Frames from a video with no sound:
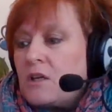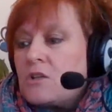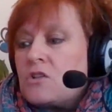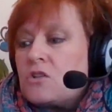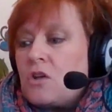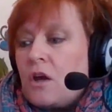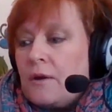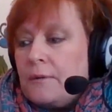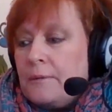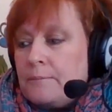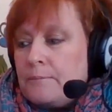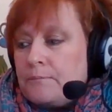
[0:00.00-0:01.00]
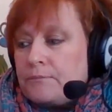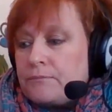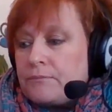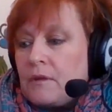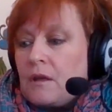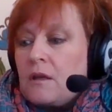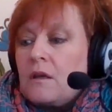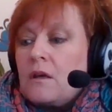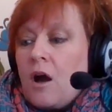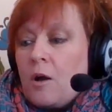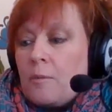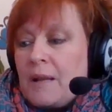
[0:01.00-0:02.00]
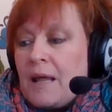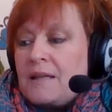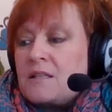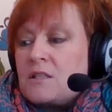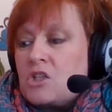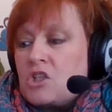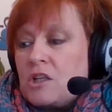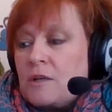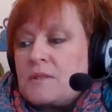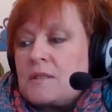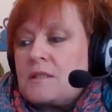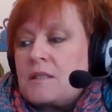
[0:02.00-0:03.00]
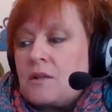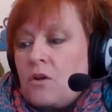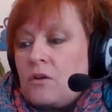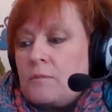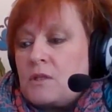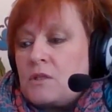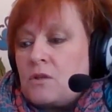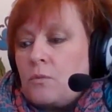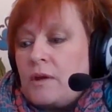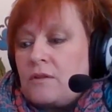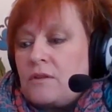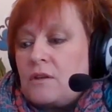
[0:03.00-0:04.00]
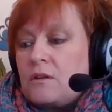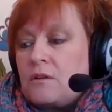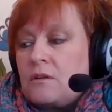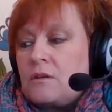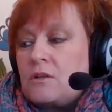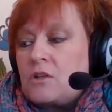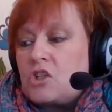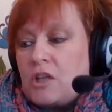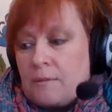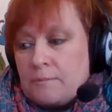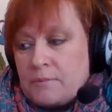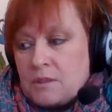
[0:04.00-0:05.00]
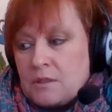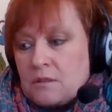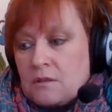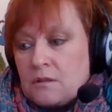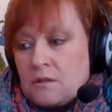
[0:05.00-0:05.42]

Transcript: So, are planets and ships synonymous with ships,